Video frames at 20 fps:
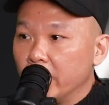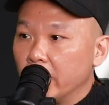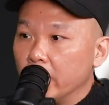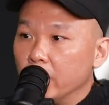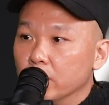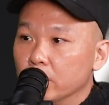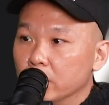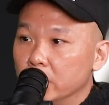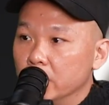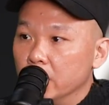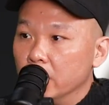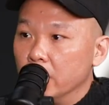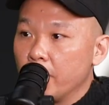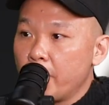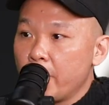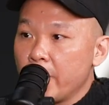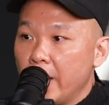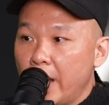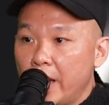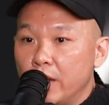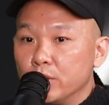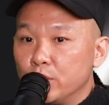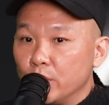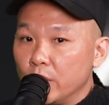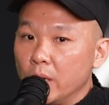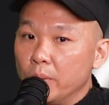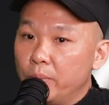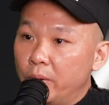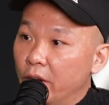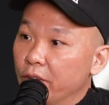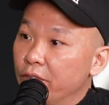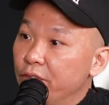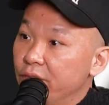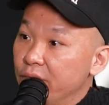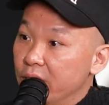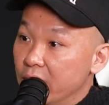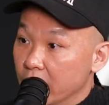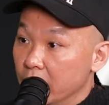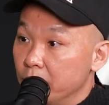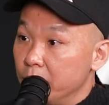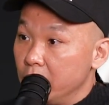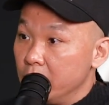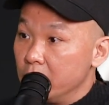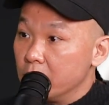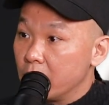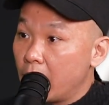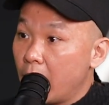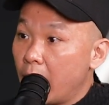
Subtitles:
fucking OG. Yeah. And you're talking about a Vietnamese